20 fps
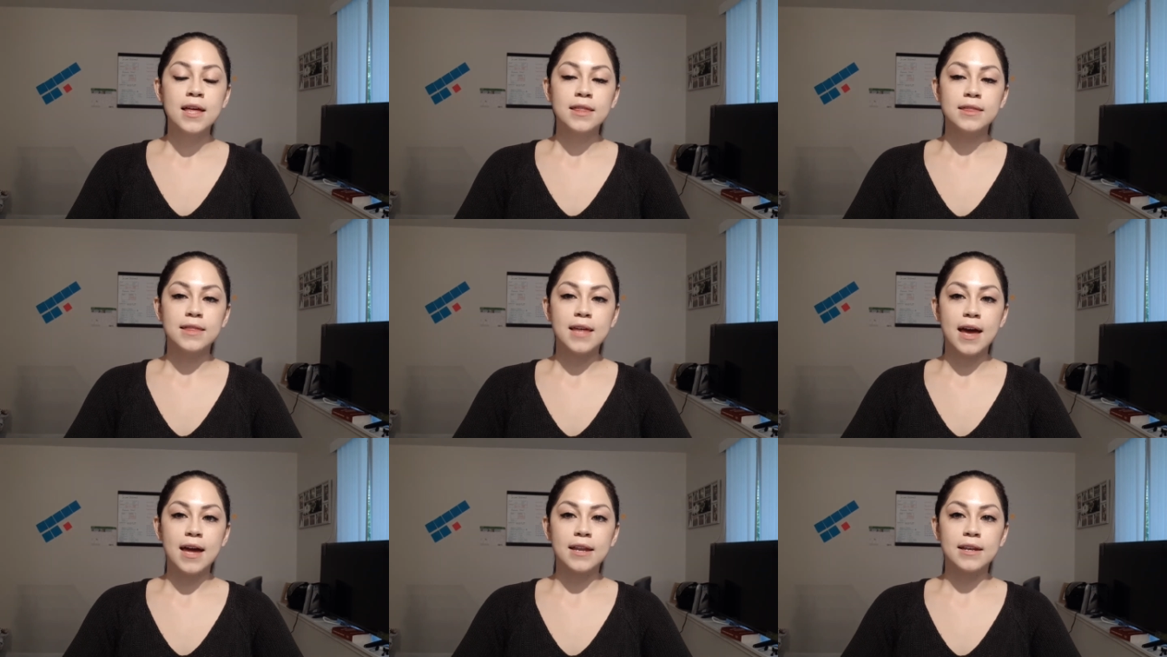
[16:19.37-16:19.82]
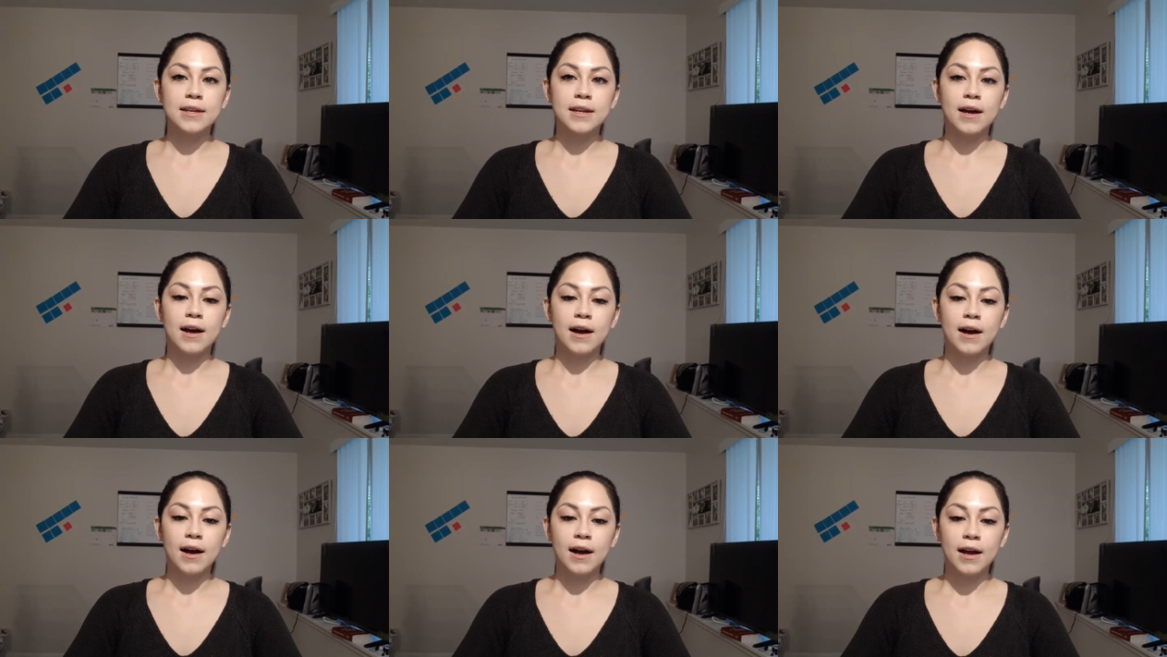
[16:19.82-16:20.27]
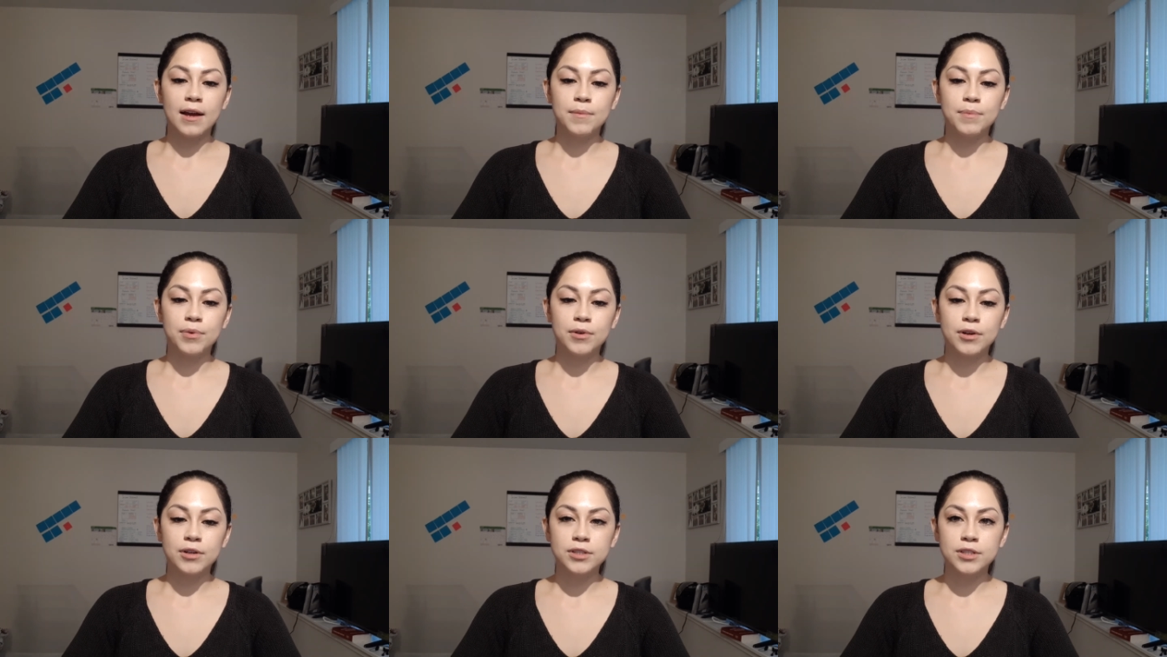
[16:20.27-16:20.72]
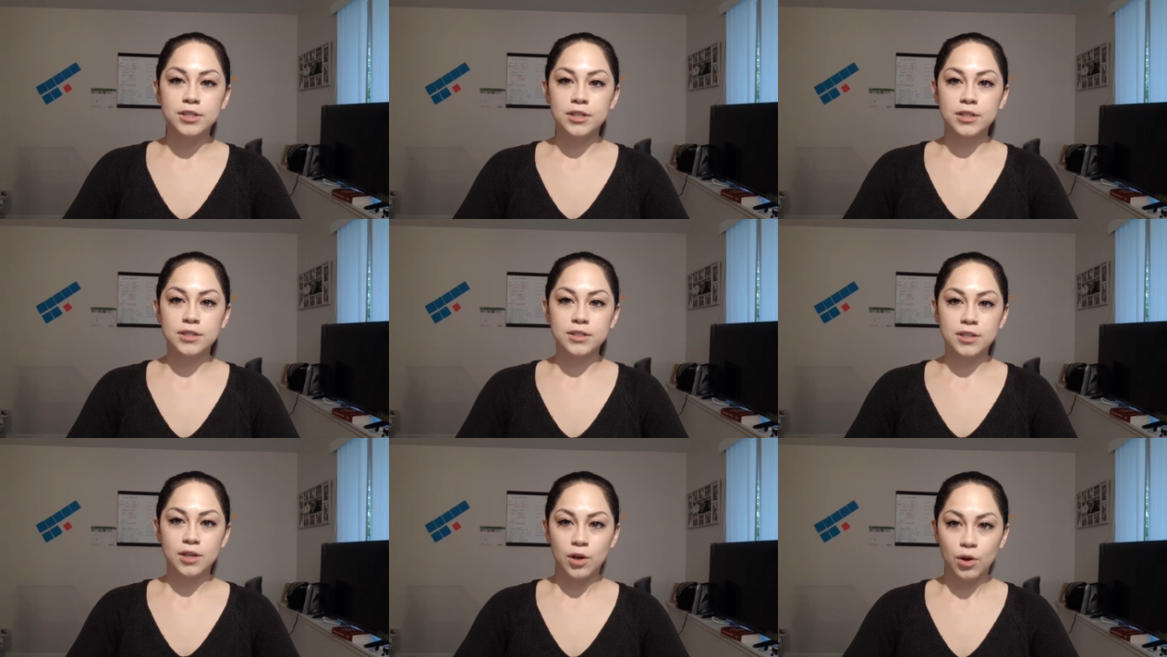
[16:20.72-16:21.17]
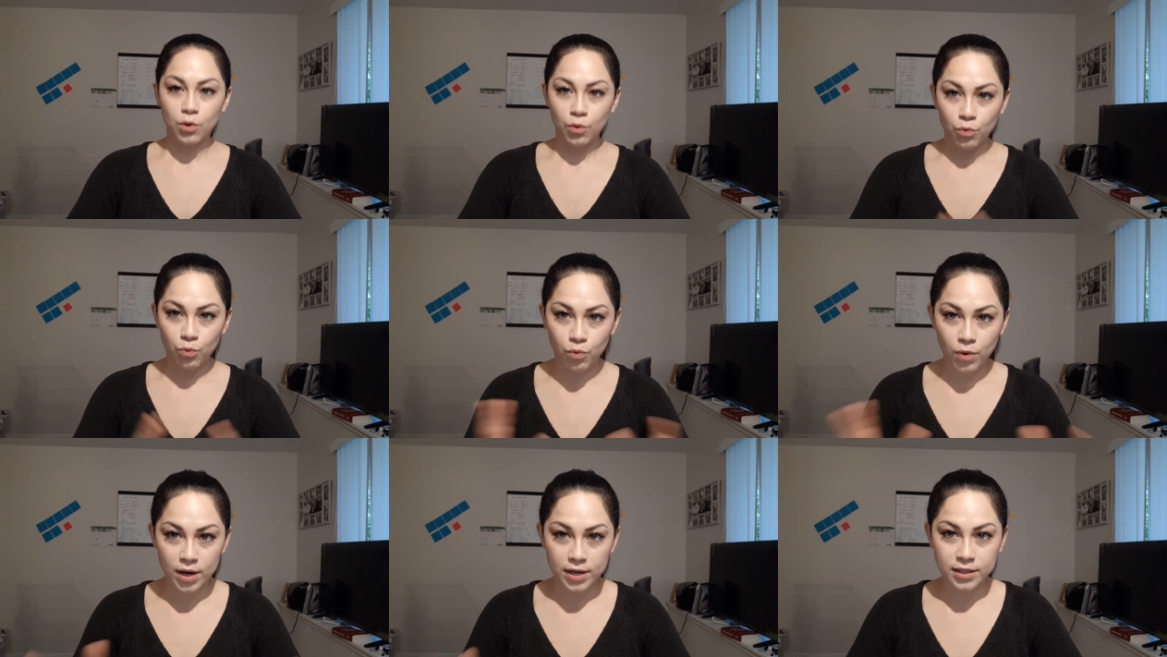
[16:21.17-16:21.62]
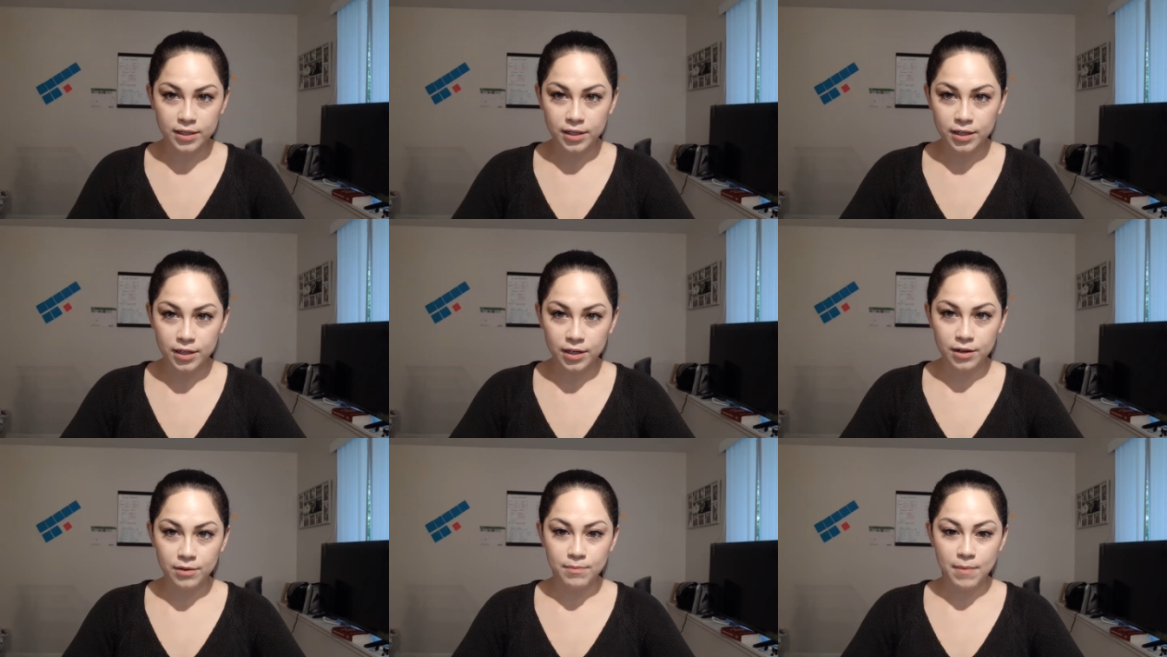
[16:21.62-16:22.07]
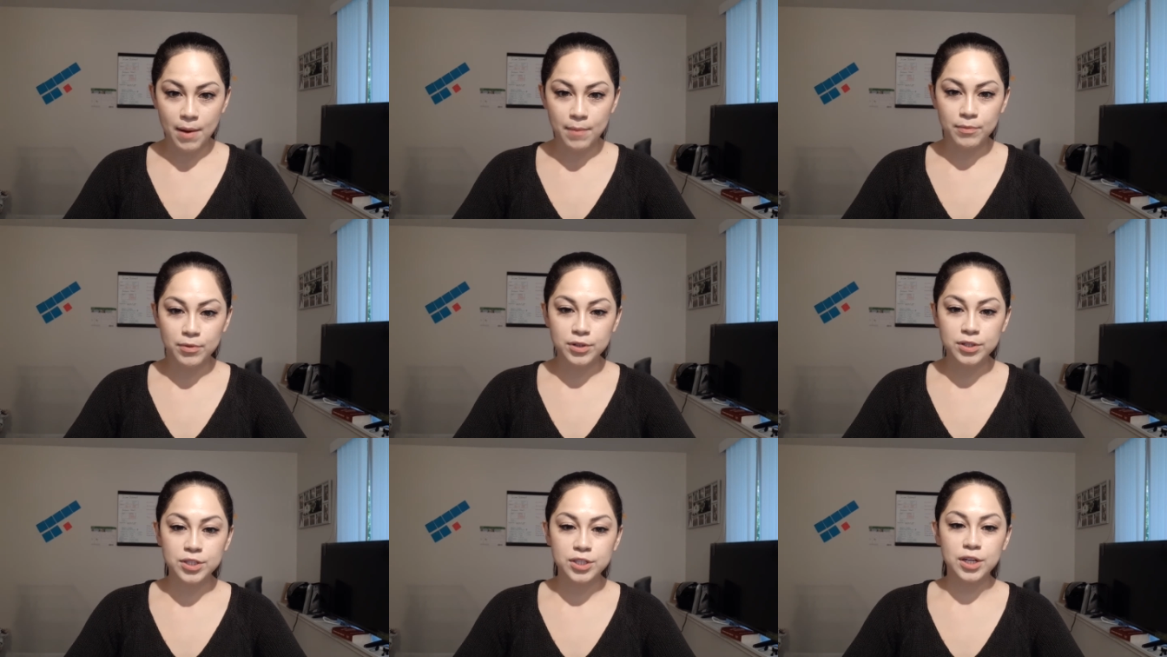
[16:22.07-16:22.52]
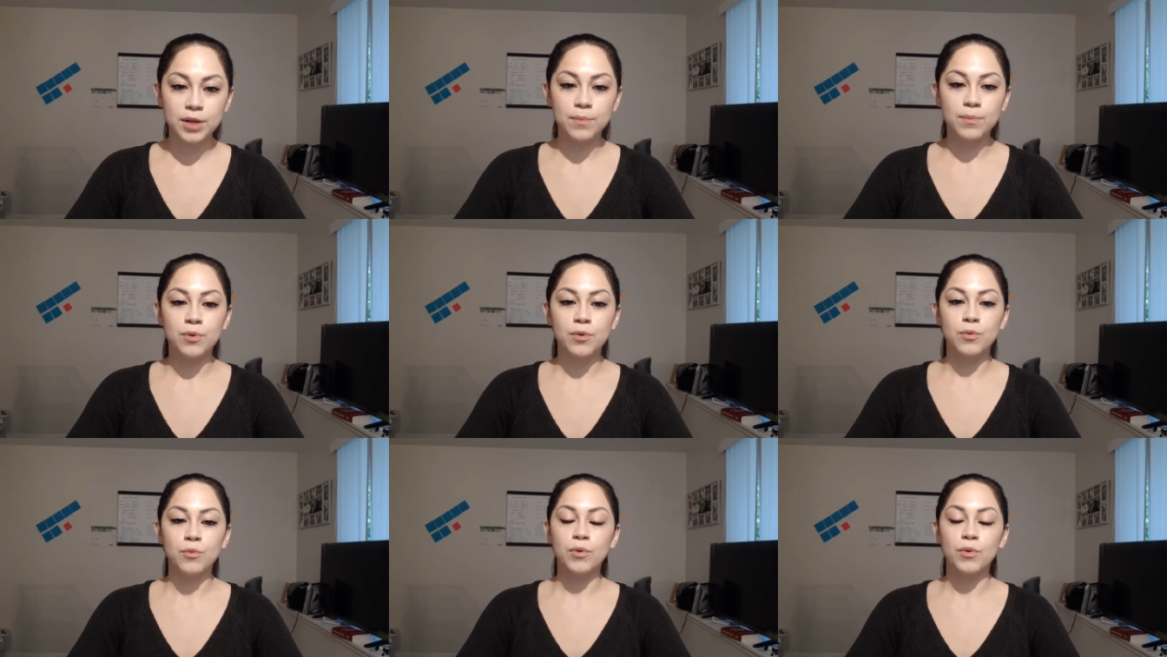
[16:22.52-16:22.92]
then I purchased a one-year membership